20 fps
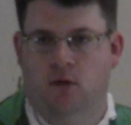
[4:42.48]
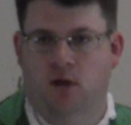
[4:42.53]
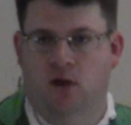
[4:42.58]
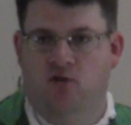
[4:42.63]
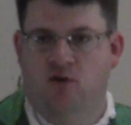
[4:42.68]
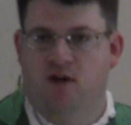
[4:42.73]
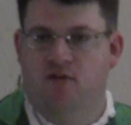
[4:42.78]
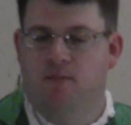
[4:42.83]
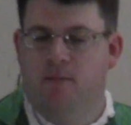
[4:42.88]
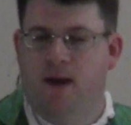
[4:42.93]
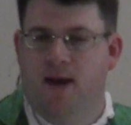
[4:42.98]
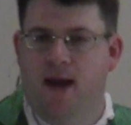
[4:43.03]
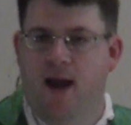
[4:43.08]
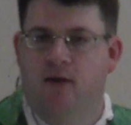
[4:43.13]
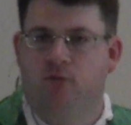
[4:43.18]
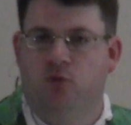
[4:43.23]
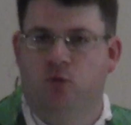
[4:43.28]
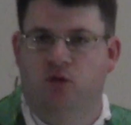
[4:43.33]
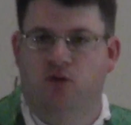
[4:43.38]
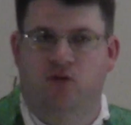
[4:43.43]
And driving by
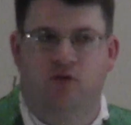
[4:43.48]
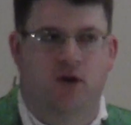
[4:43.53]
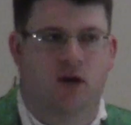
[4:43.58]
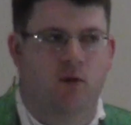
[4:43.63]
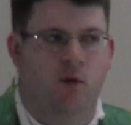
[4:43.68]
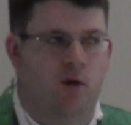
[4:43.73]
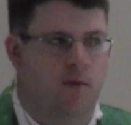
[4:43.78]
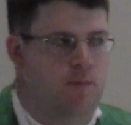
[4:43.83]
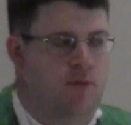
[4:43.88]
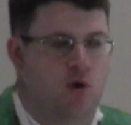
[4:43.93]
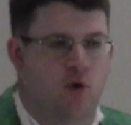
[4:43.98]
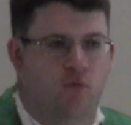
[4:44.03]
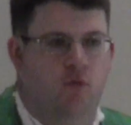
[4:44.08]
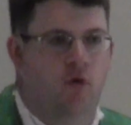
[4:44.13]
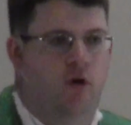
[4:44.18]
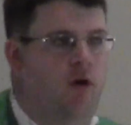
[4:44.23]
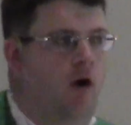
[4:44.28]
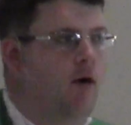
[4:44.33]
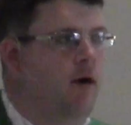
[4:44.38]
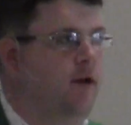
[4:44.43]
afterwards, I said, Oh, what a
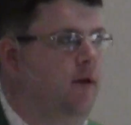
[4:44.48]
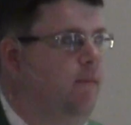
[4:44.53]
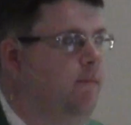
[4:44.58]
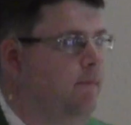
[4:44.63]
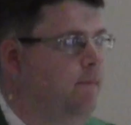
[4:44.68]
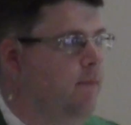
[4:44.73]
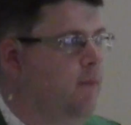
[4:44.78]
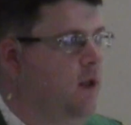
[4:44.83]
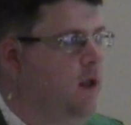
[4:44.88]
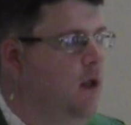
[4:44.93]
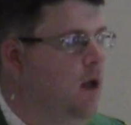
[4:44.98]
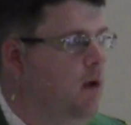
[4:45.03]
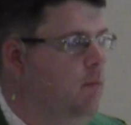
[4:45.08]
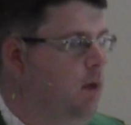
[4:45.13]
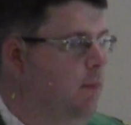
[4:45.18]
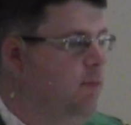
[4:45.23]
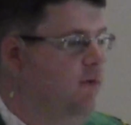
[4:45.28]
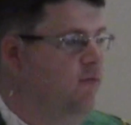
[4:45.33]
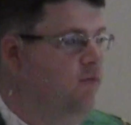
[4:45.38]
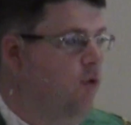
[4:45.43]
beautiful garden.
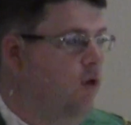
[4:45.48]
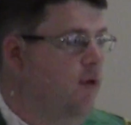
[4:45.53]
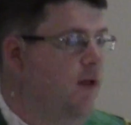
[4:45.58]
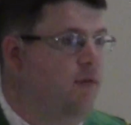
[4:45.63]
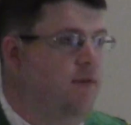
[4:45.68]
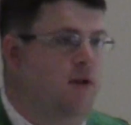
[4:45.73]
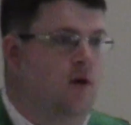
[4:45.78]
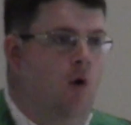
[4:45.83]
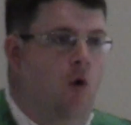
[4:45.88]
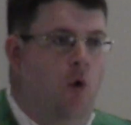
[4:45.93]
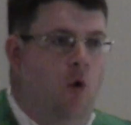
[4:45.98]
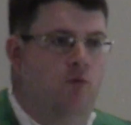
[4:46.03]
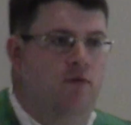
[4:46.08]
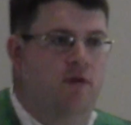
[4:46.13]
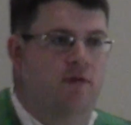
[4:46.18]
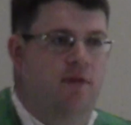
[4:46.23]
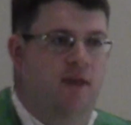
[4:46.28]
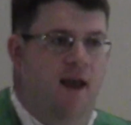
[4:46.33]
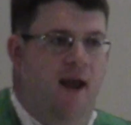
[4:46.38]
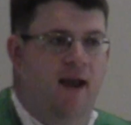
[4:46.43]
But before that, the
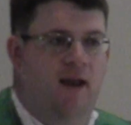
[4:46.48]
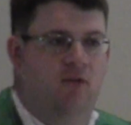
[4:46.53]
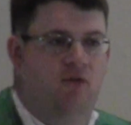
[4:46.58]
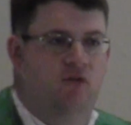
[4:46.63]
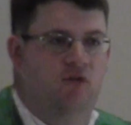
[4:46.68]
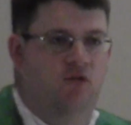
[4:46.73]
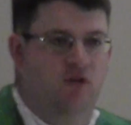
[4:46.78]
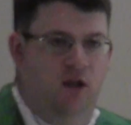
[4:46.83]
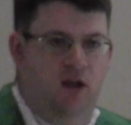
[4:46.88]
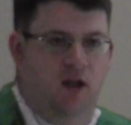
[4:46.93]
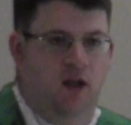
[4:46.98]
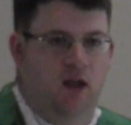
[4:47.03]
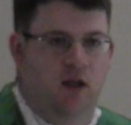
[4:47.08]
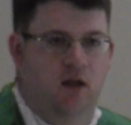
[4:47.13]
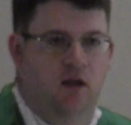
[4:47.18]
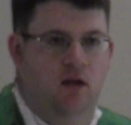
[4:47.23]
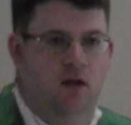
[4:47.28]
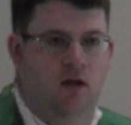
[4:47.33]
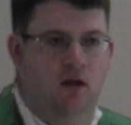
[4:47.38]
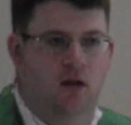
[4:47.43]
only thing I could see
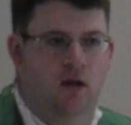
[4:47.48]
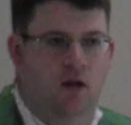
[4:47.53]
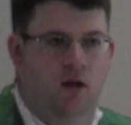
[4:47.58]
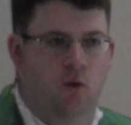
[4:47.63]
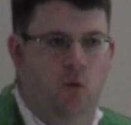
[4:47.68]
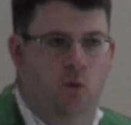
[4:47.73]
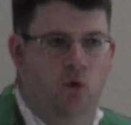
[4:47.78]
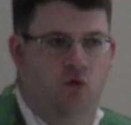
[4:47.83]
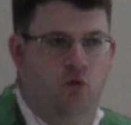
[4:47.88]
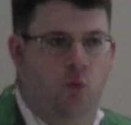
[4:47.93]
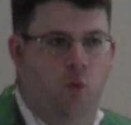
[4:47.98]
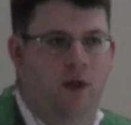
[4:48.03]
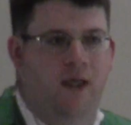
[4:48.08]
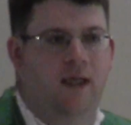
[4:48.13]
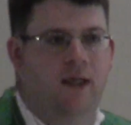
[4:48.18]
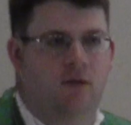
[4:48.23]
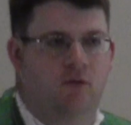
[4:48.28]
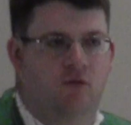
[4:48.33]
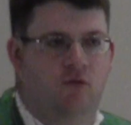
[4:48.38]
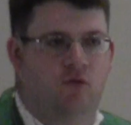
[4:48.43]
was
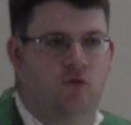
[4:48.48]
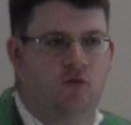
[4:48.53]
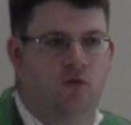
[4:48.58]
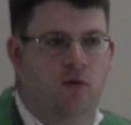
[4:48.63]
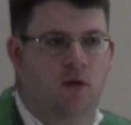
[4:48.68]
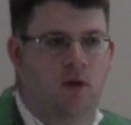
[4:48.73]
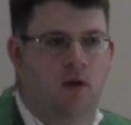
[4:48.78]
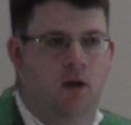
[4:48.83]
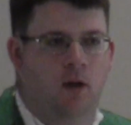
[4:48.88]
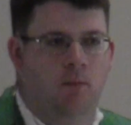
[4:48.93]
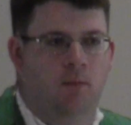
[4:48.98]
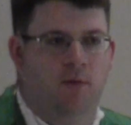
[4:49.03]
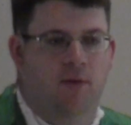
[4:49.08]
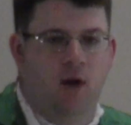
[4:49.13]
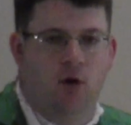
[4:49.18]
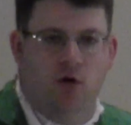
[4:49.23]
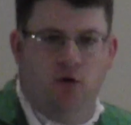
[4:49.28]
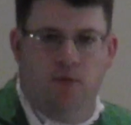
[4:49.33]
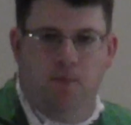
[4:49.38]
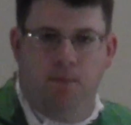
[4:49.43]
weeds. But
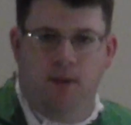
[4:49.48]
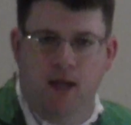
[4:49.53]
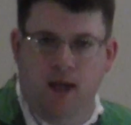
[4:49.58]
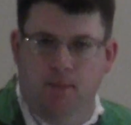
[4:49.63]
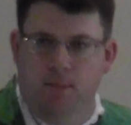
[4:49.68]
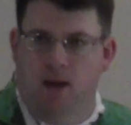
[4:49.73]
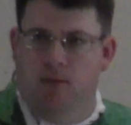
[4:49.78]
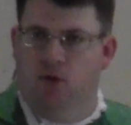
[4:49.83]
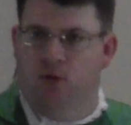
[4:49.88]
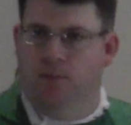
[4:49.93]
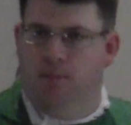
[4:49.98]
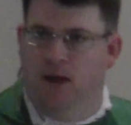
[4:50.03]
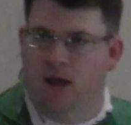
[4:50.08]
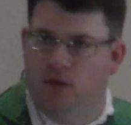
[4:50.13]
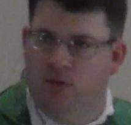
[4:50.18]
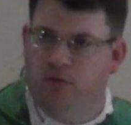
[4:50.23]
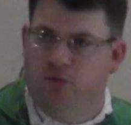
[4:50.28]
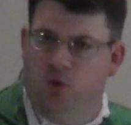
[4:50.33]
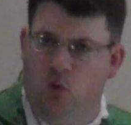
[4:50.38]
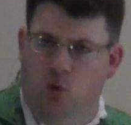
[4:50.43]
they were to pick, be able to
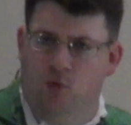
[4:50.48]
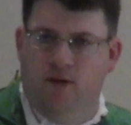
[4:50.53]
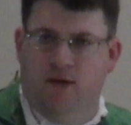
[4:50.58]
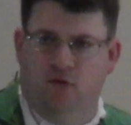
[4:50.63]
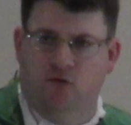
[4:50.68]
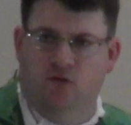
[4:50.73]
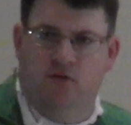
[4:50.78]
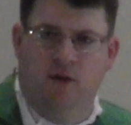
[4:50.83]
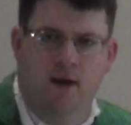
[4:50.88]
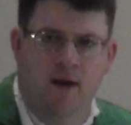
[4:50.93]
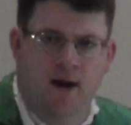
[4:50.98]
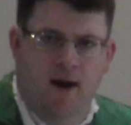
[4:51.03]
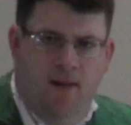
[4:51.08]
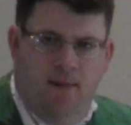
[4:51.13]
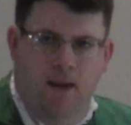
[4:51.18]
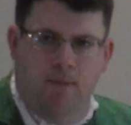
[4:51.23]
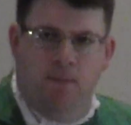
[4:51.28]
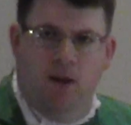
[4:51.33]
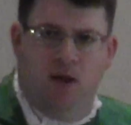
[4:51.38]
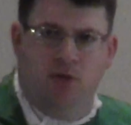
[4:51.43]
pick through this.
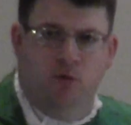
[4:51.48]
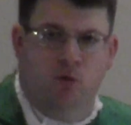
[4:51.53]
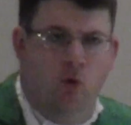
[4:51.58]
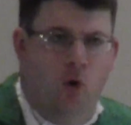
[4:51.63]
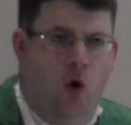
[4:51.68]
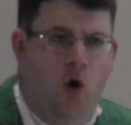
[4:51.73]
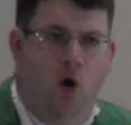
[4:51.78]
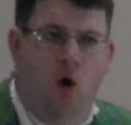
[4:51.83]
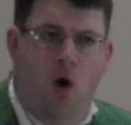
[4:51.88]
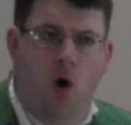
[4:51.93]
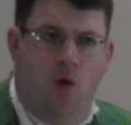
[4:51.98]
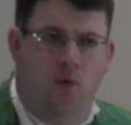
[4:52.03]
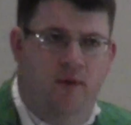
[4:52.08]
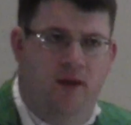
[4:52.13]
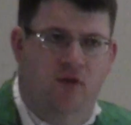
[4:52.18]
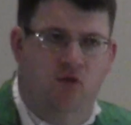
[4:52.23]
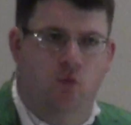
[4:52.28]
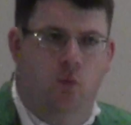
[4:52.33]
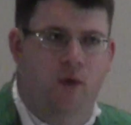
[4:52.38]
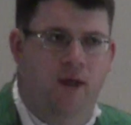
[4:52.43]
And they picked through all
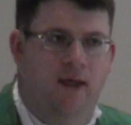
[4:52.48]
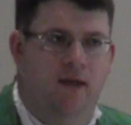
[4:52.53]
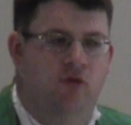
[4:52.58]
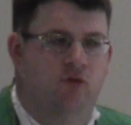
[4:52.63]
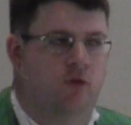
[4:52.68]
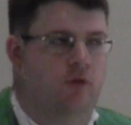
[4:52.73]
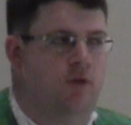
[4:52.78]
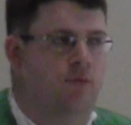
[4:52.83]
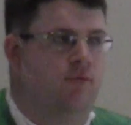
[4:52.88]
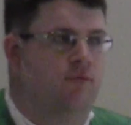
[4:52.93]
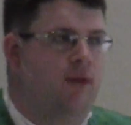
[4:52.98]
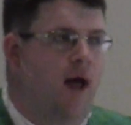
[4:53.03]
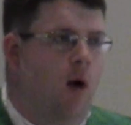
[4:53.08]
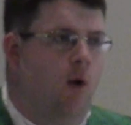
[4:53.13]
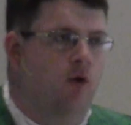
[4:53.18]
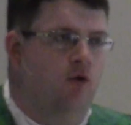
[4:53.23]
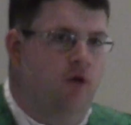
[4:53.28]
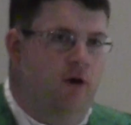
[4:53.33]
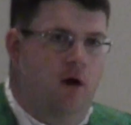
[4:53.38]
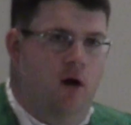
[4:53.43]
these weeds so that the
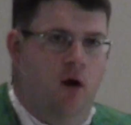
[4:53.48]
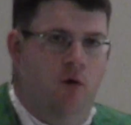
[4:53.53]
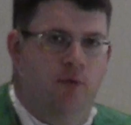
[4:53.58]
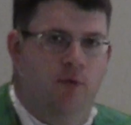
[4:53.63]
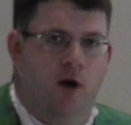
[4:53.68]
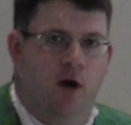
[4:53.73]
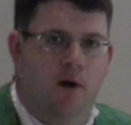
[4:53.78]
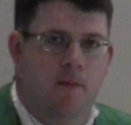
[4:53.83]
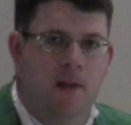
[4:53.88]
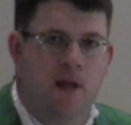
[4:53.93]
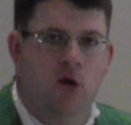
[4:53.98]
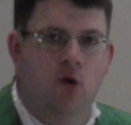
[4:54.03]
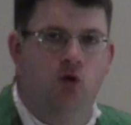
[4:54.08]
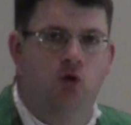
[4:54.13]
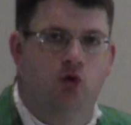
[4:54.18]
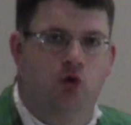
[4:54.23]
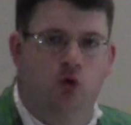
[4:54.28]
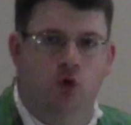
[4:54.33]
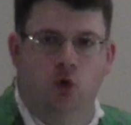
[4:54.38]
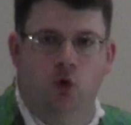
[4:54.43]
flowers that are out there
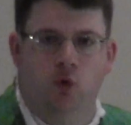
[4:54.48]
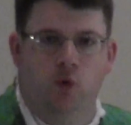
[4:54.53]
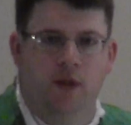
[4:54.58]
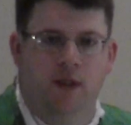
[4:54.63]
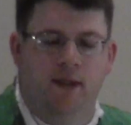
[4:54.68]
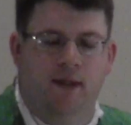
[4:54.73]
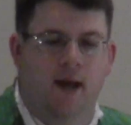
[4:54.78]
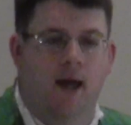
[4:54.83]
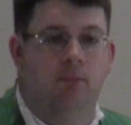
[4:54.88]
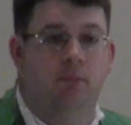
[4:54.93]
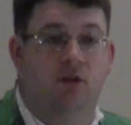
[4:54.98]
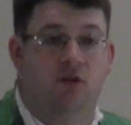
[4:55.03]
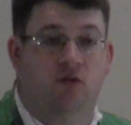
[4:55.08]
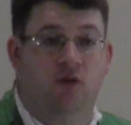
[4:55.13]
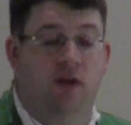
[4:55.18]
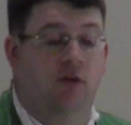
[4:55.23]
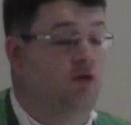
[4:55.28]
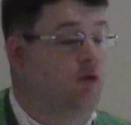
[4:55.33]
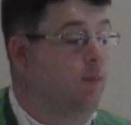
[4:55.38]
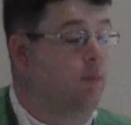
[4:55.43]
truly can be
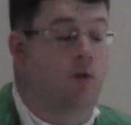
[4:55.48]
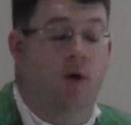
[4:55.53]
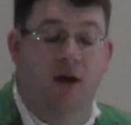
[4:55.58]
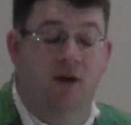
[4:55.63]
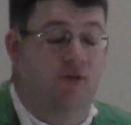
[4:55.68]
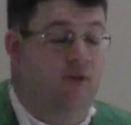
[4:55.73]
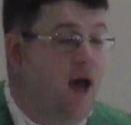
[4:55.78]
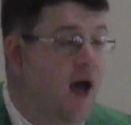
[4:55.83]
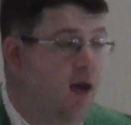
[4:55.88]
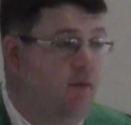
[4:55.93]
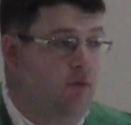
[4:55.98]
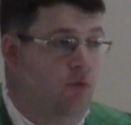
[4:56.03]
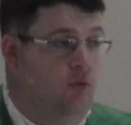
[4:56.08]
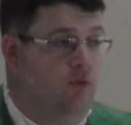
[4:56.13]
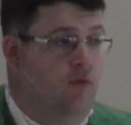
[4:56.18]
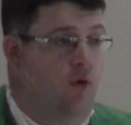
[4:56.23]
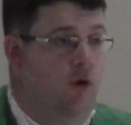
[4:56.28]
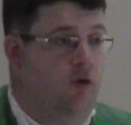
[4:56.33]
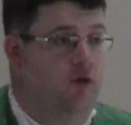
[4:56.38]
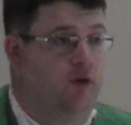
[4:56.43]
seen. So praise God for those
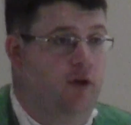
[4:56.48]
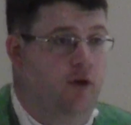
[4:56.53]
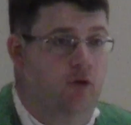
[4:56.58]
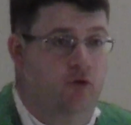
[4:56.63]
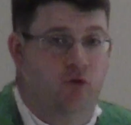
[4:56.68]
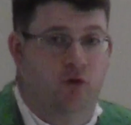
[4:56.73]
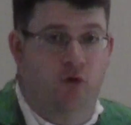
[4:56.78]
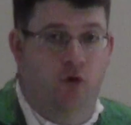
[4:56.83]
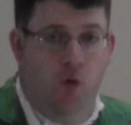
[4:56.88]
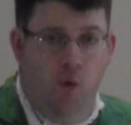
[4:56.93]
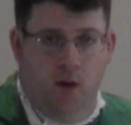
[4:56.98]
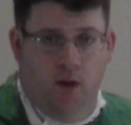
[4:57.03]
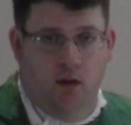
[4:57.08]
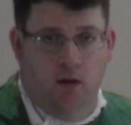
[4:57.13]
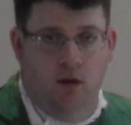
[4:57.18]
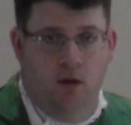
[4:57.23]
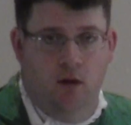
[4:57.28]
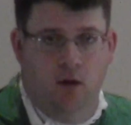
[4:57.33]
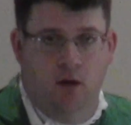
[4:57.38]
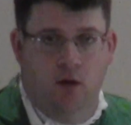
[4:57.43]
volunteers to do it,
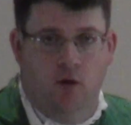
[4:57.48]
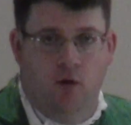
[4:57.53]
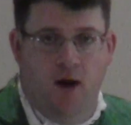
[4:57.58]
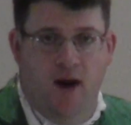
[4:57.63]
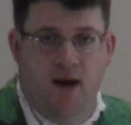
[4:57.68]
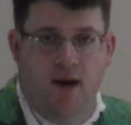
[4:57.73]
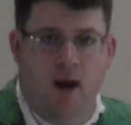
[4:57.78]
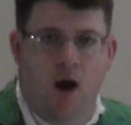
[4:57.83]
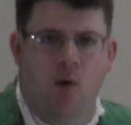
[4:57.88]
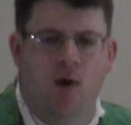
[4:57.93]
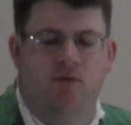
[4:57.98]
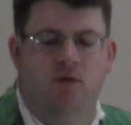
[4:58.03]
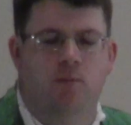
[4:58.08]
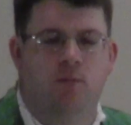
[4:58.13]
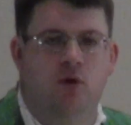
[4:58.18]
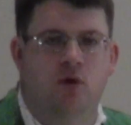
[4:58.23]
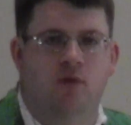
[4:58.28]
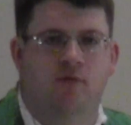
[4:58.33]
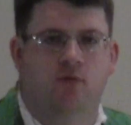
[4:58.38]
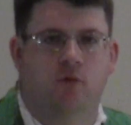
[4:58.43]
right? Now we have a
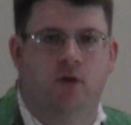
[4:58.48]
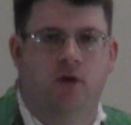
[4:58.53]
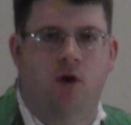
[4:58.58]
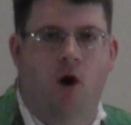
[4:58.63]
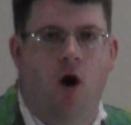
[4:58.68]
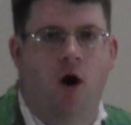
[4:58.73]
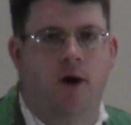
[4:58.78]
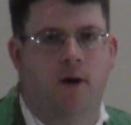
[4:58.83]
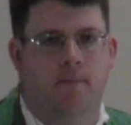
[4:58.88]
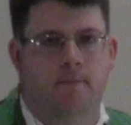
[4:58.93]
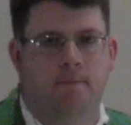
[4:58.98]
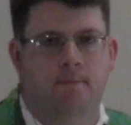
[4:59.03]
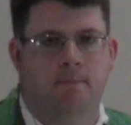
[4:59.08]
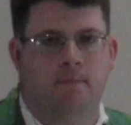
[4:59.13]
beautiful garden.